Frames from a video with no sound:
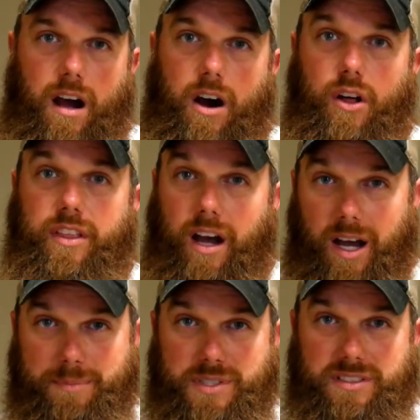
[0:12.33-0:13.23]
all the
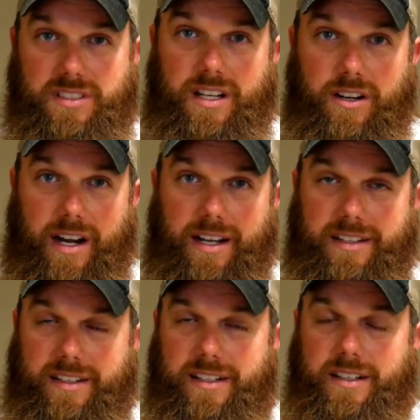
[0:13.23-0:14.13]
options that are
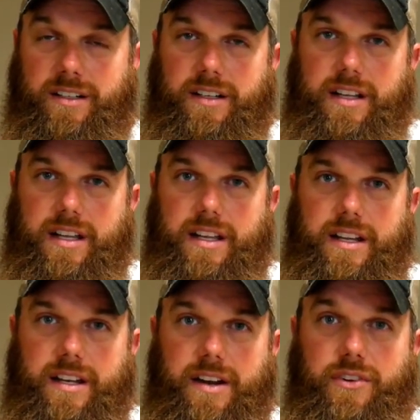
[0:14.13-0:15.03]
out there,
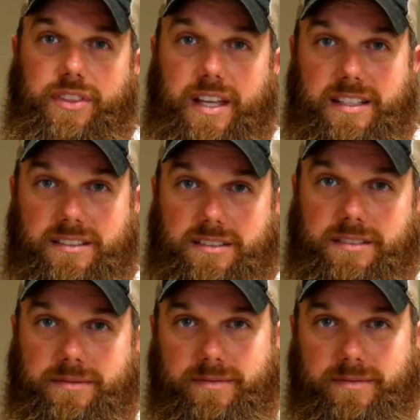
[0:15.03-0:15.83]
different things